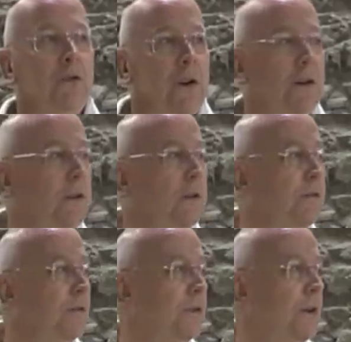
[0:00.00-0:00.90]

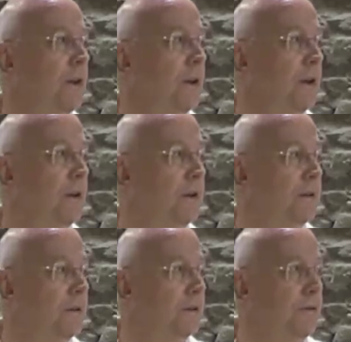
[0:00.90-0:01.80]
greatly for their
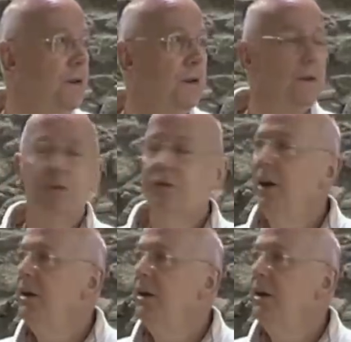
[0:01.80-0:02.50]
feeling of